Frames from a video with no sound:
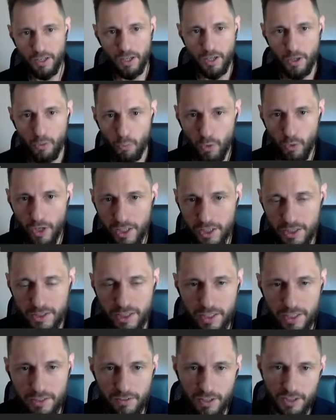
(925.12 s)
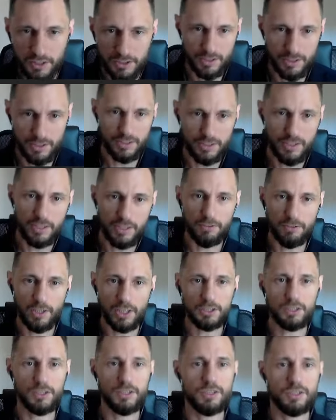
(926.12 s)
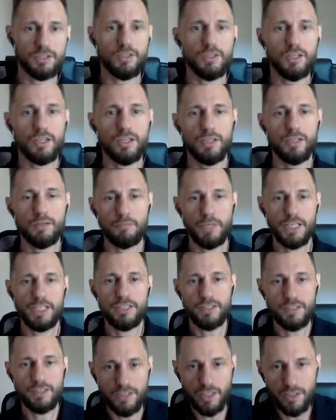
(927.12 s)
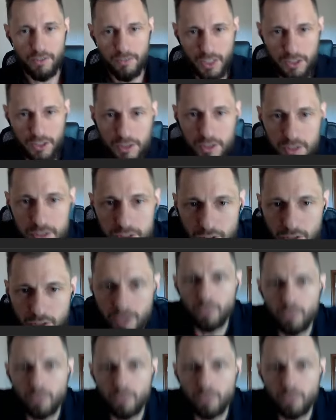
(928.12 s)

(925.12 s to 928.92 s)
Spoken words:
What are digressions? Digressions are amazing. Digressions are a